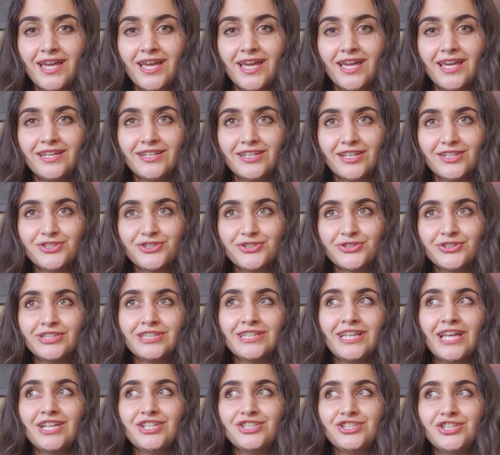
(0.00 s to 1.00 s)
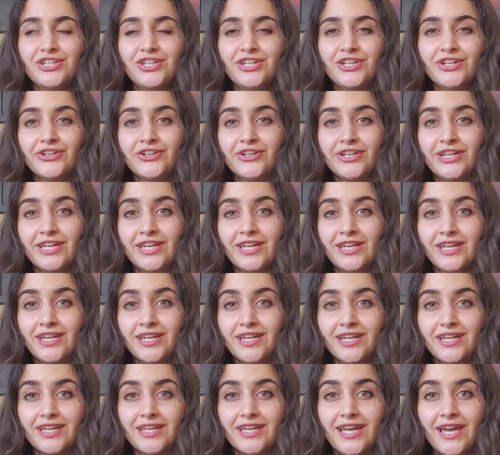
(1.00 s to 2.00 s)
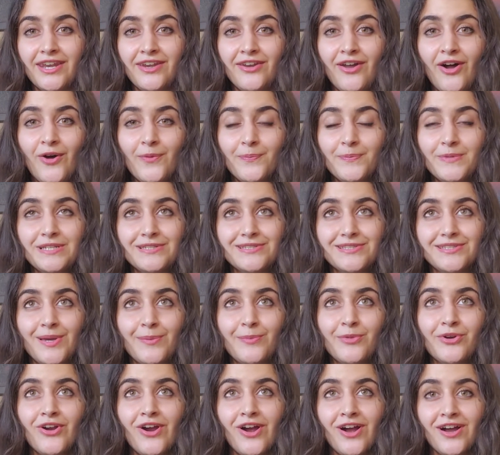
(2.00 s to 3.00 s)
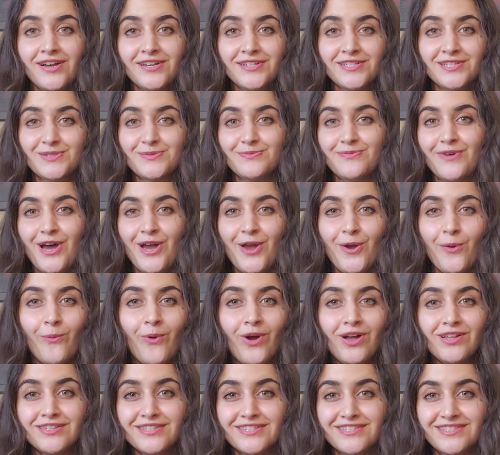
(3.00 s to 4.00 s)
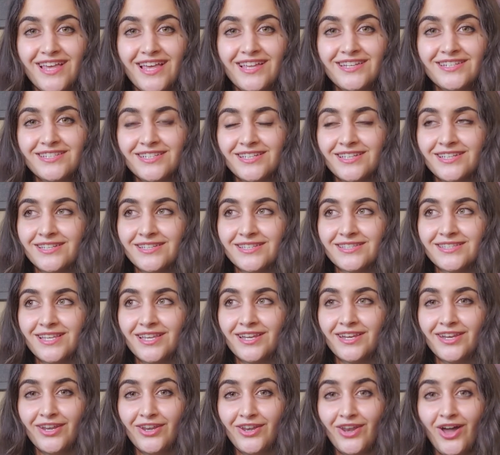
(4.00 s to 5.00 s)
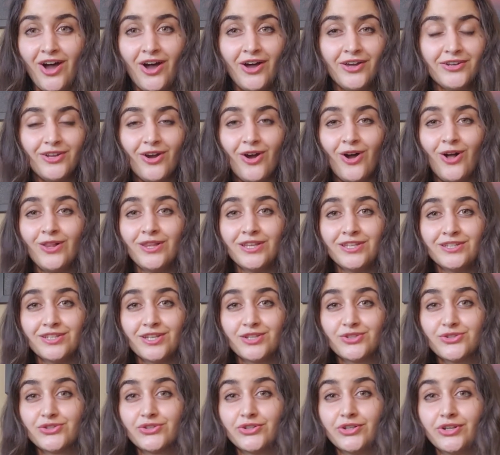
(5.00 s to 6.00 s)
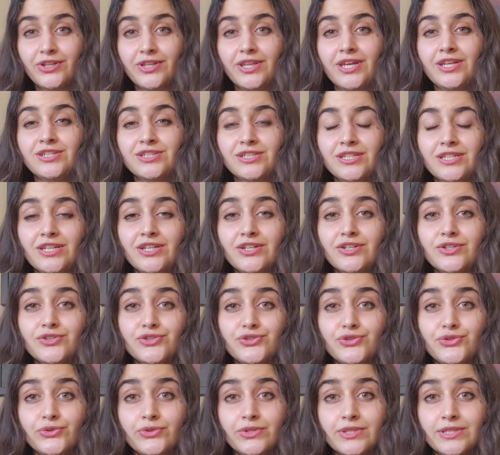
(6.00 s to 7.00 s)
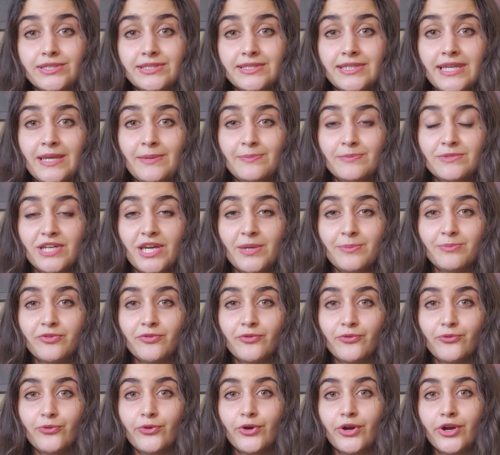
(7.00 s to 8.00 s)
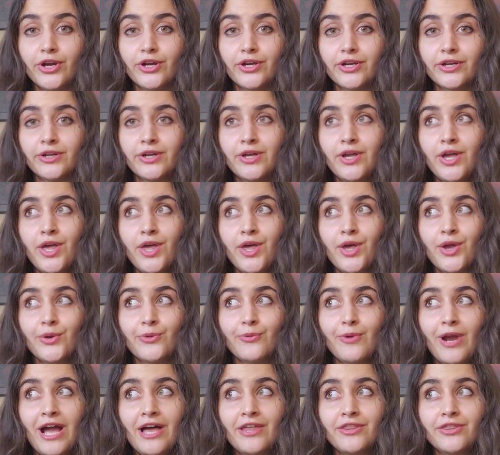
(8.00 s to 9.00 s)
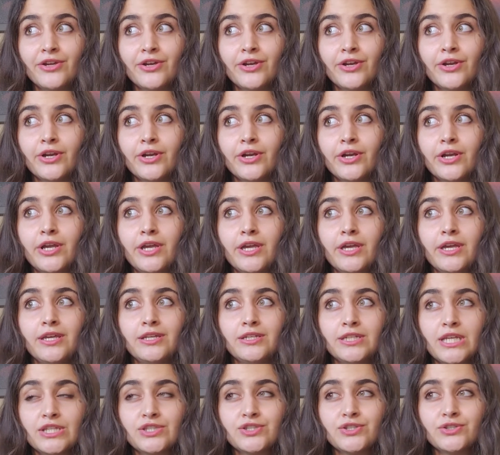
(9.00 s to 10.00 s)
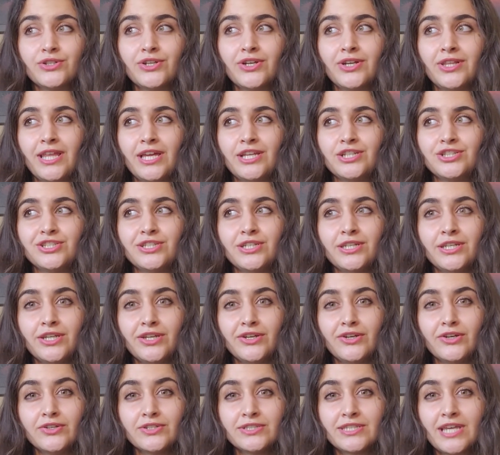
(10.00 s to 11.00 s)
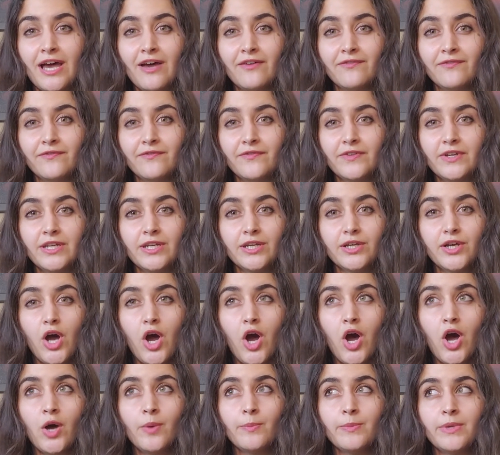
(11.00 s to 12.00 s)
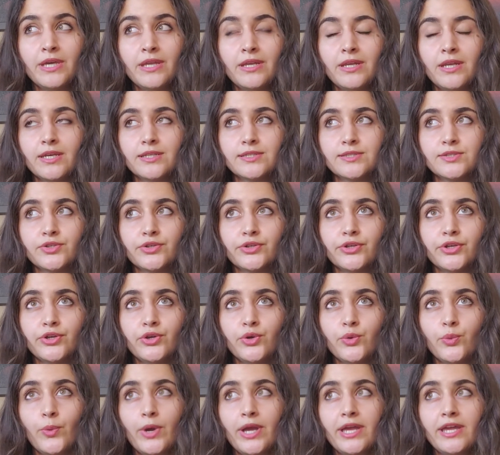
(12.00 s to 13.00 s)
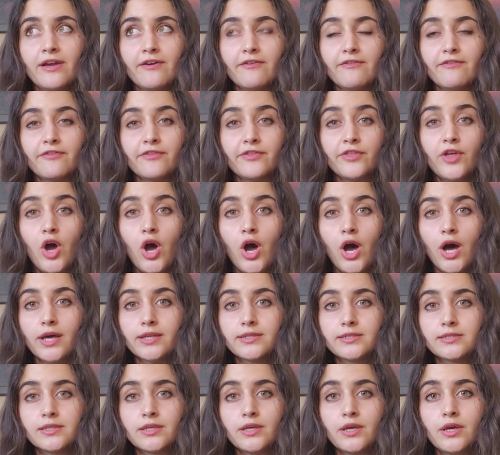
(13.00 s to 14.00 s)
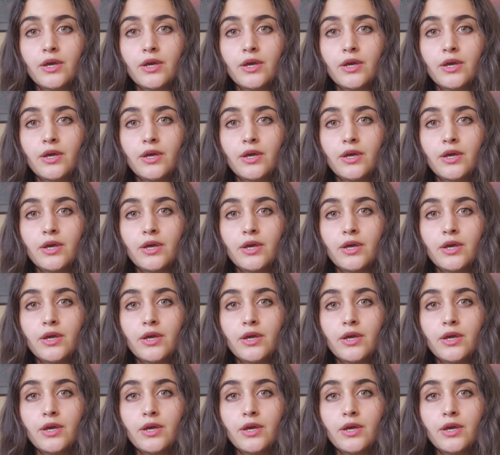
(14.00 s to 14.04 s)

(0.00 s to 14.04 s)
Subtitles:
industrial engineering cannot be summarized by one sentence, and not all industrial engineers do the same type of work. Rather, industrial engineers have in common a certain way of thought